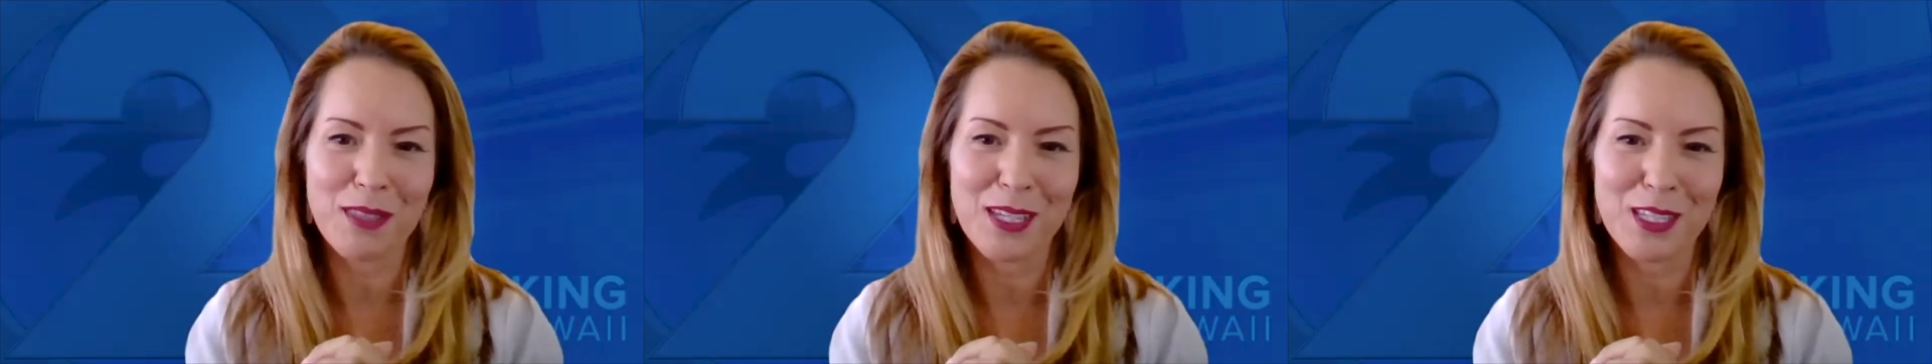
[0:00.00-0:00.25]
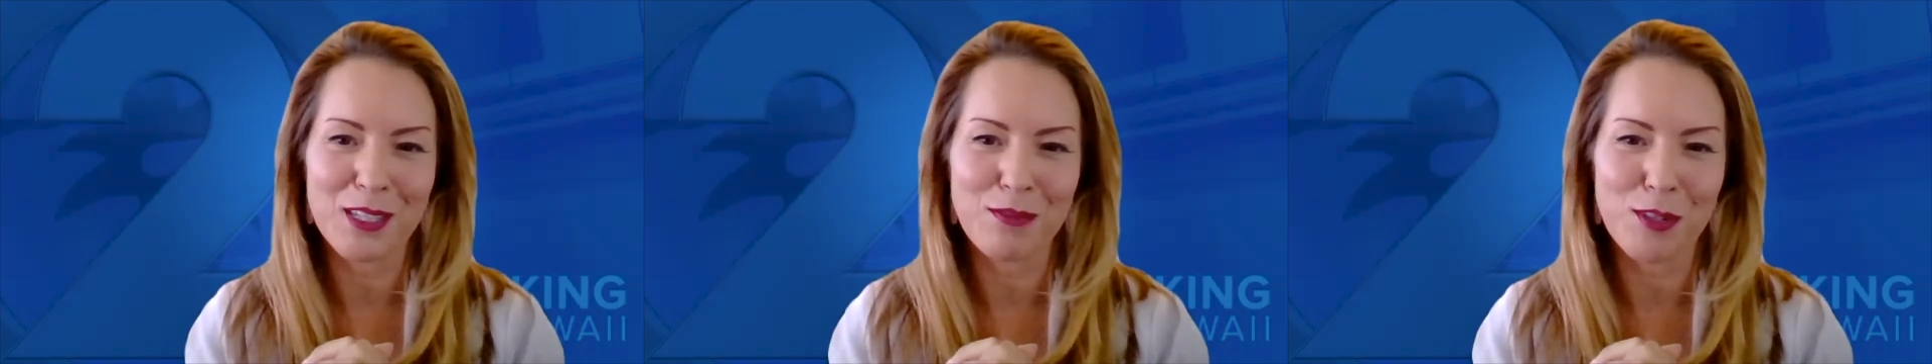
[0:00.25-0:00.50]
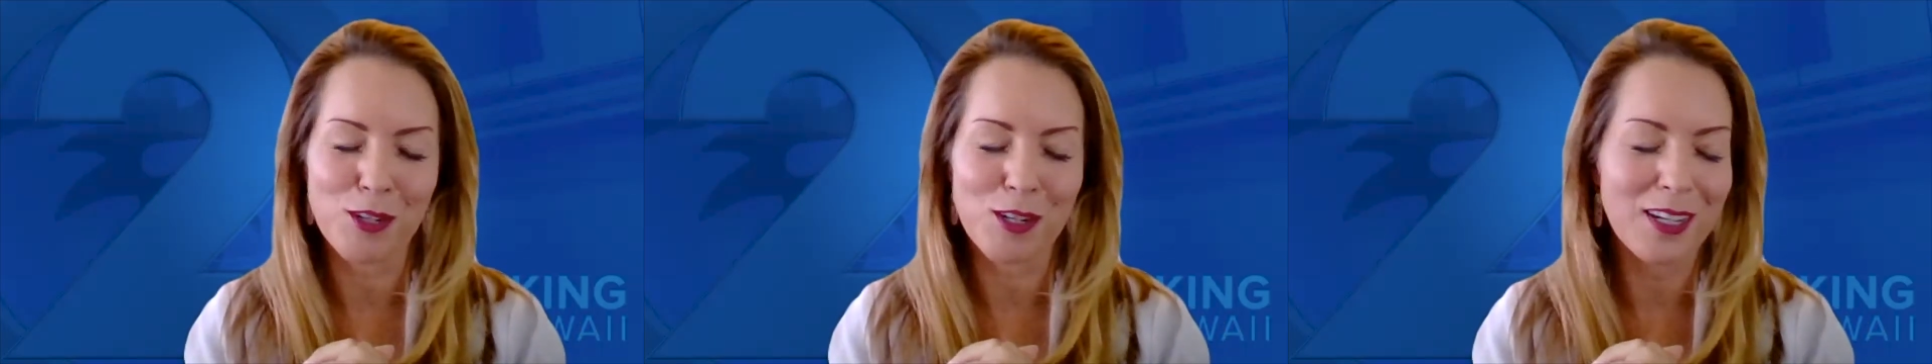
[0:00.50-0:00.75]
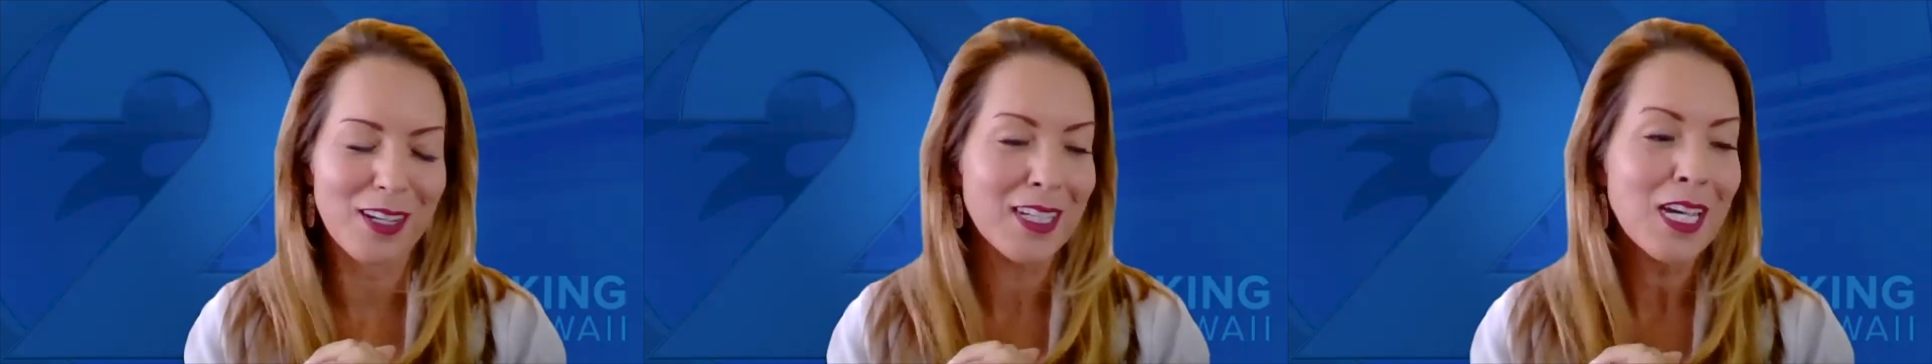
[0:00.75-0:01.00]
Thank you for
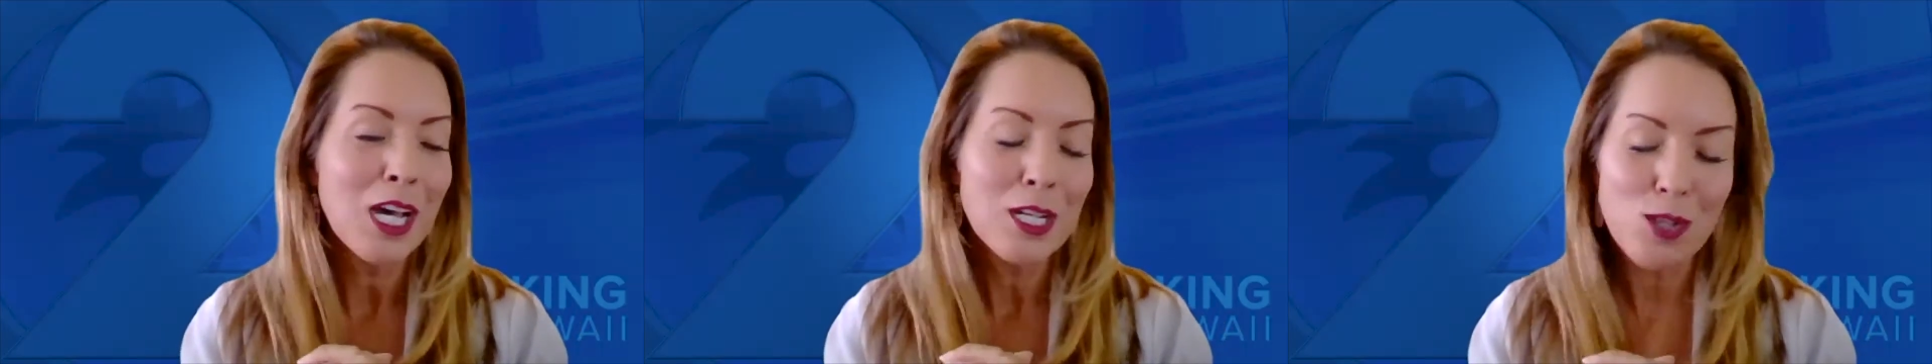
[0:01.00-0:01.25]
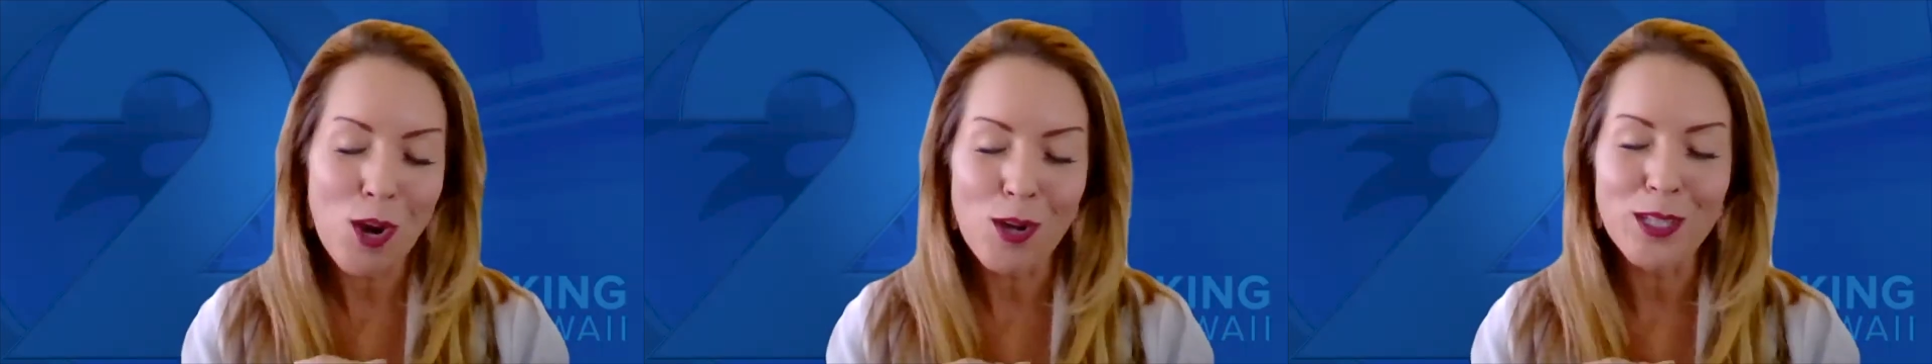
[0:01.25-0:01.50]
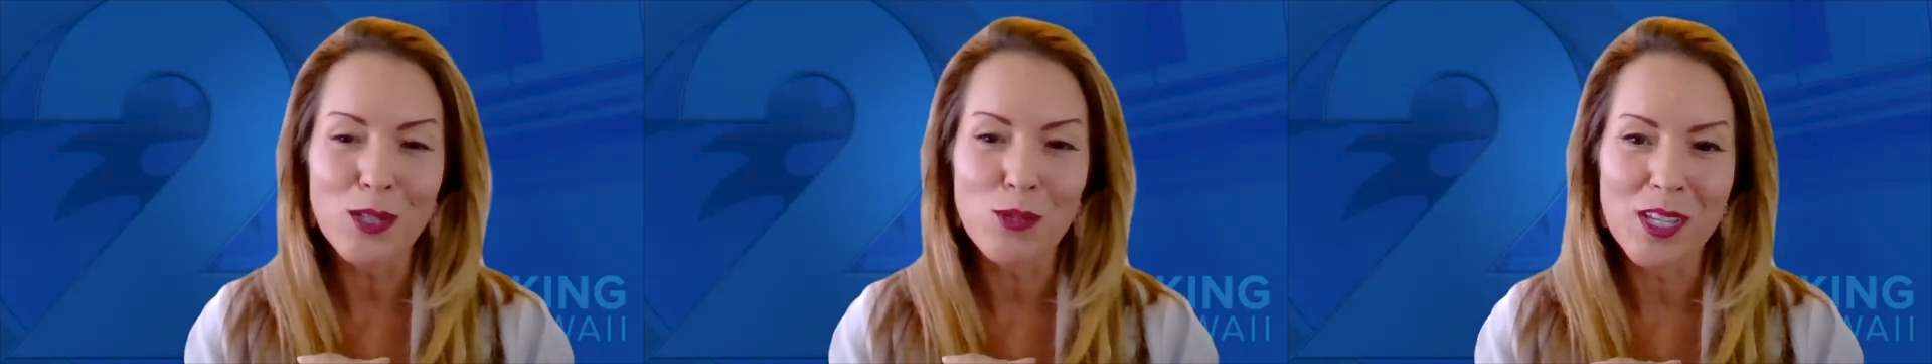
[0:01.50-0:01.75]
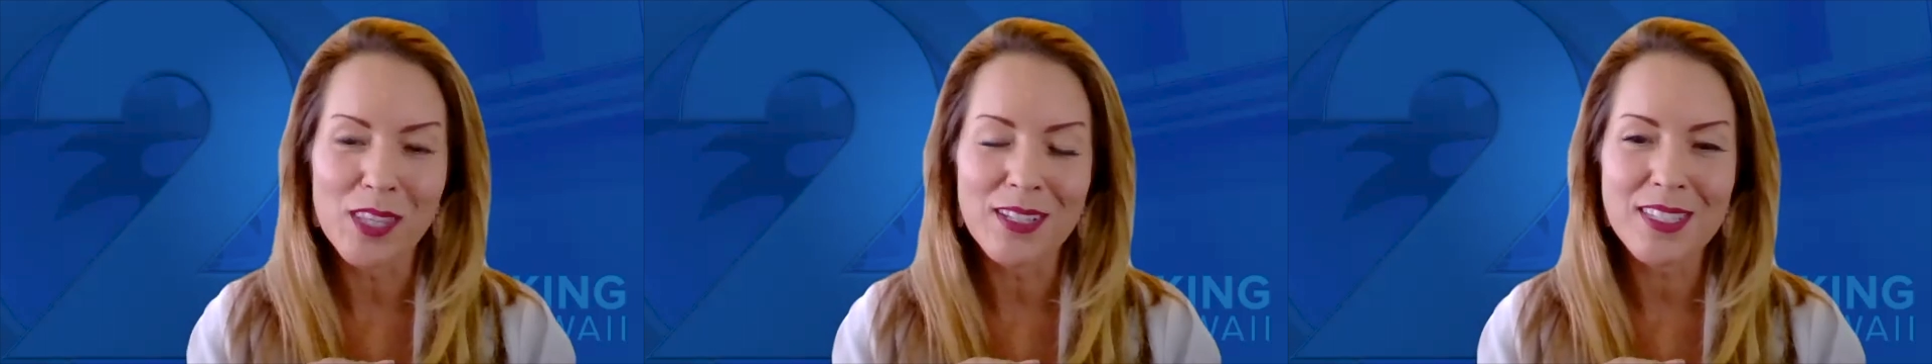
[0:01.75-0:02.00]
uh, talking
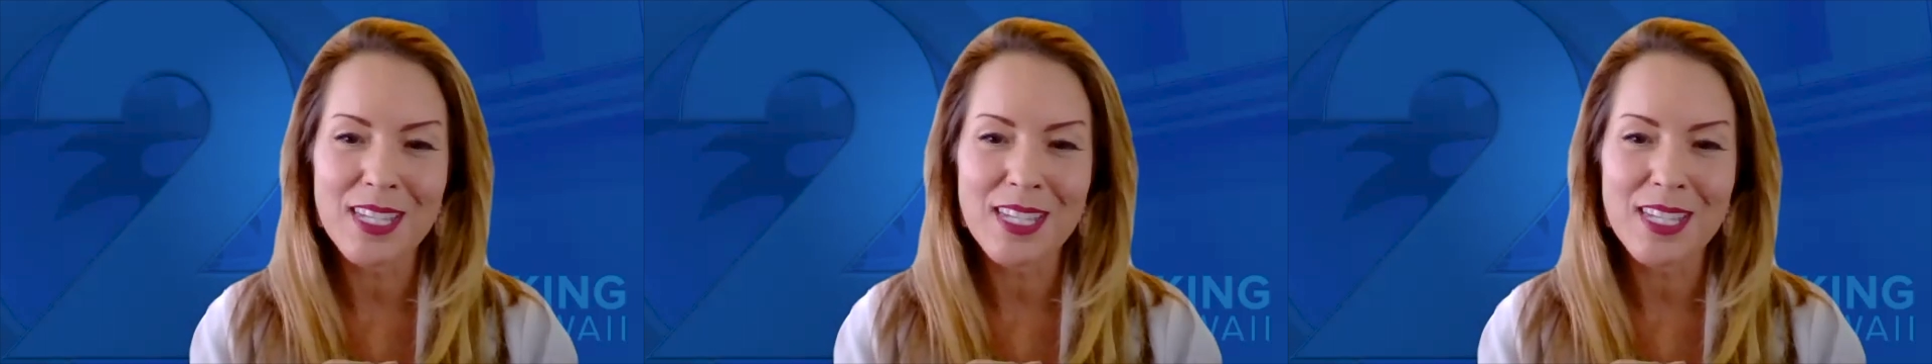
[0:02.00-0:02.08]
with us,